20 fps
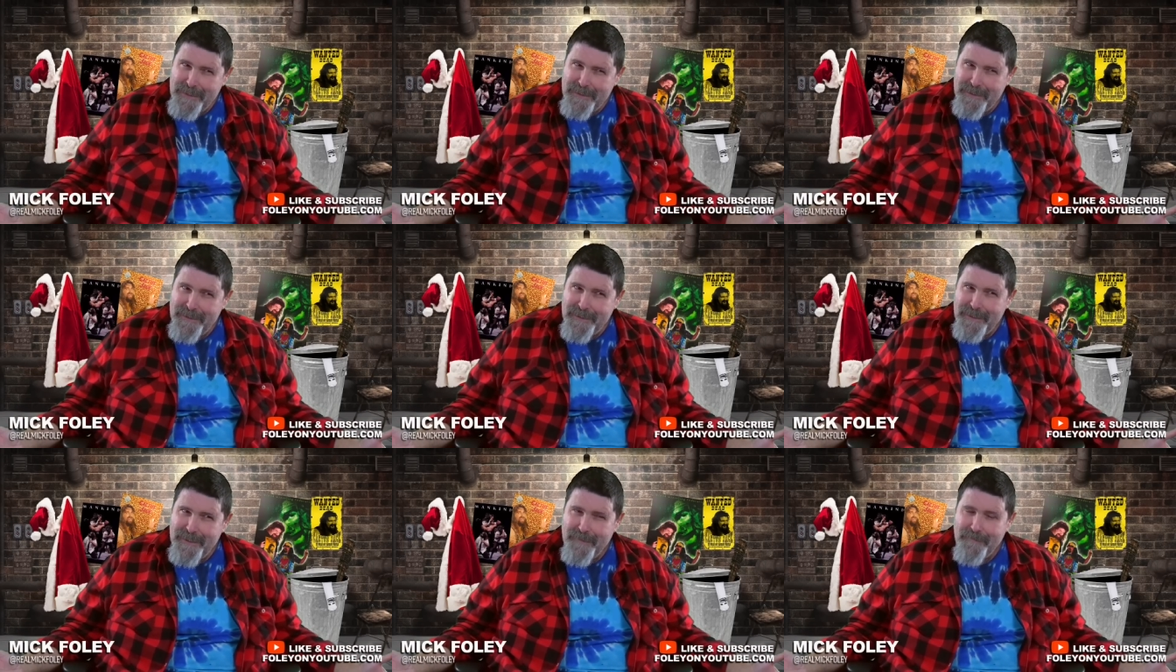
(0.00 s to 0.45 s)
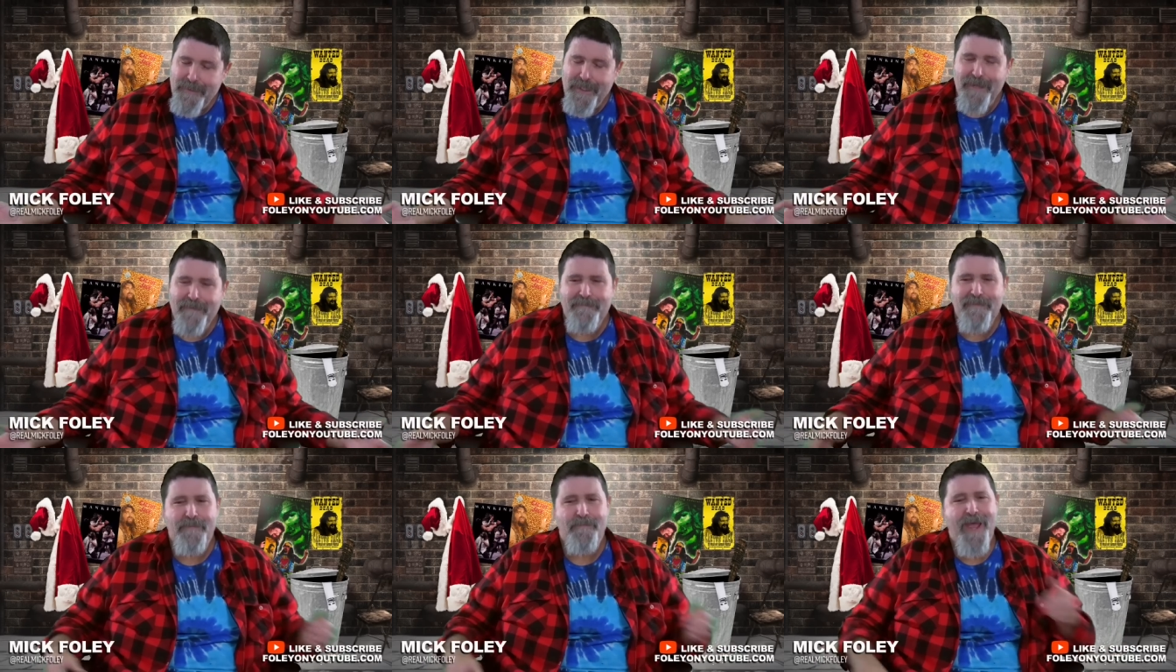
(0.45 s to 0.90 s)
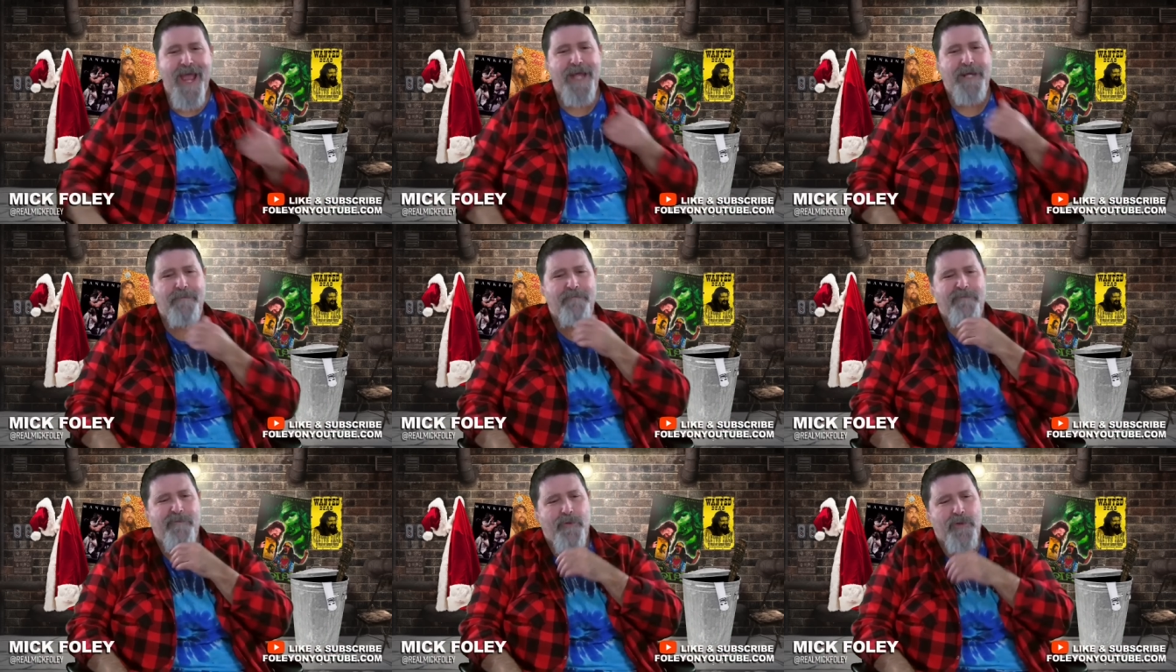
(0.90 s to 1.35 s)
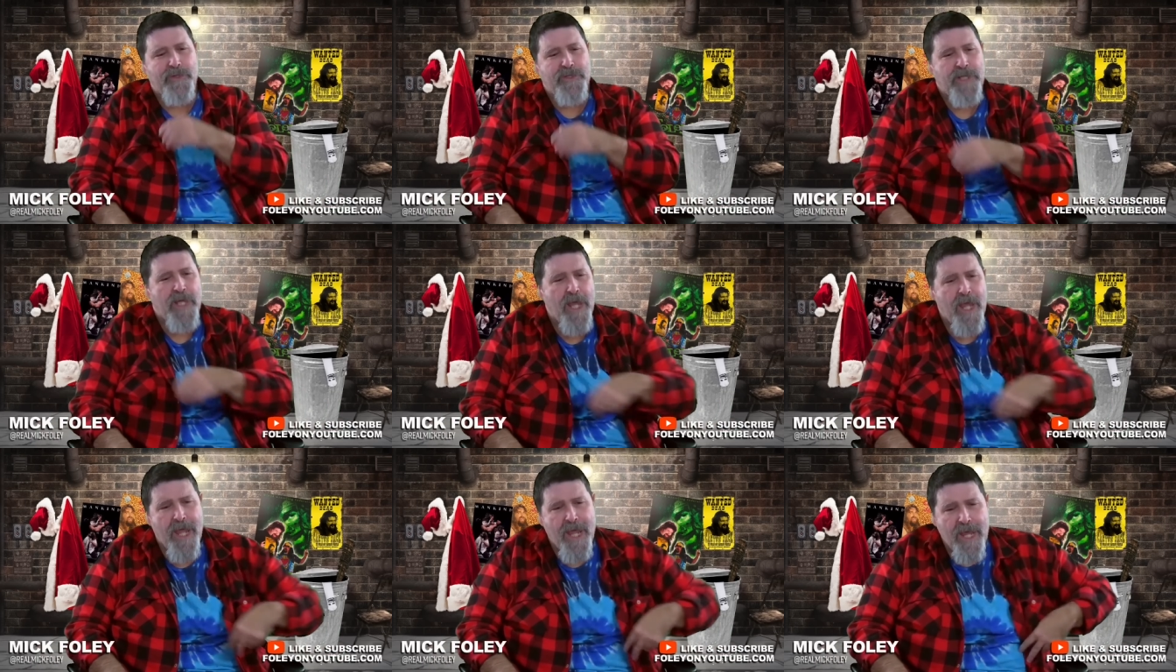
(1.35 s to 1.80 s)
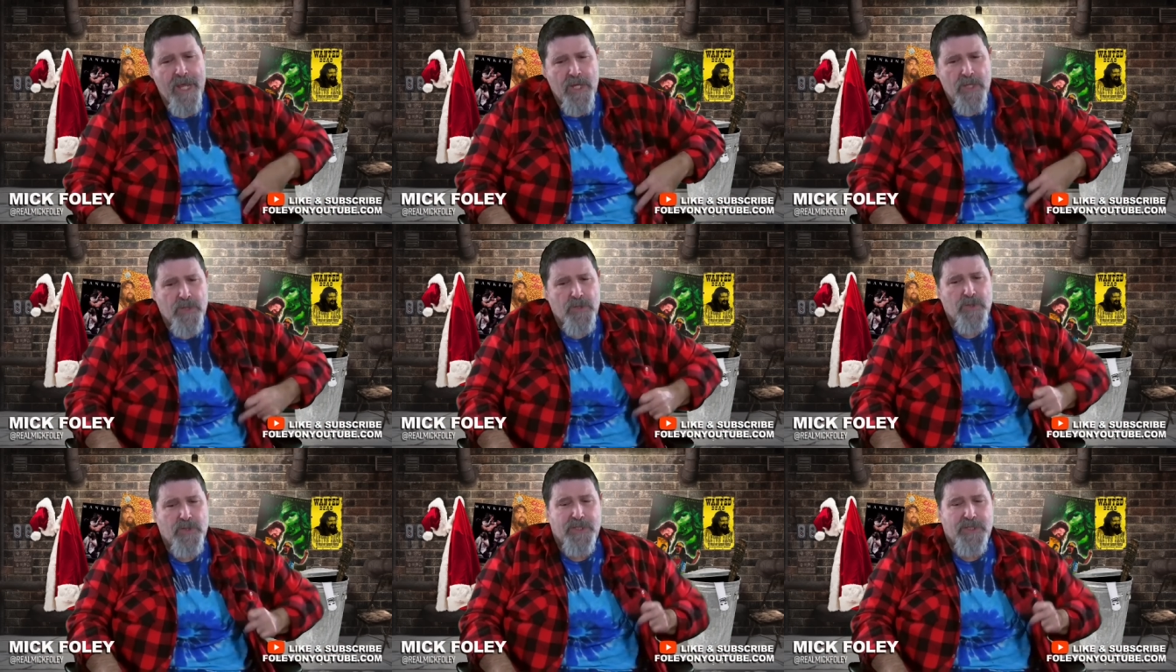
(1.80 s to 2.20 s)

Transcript: Yes, I believe in Magnum Force. So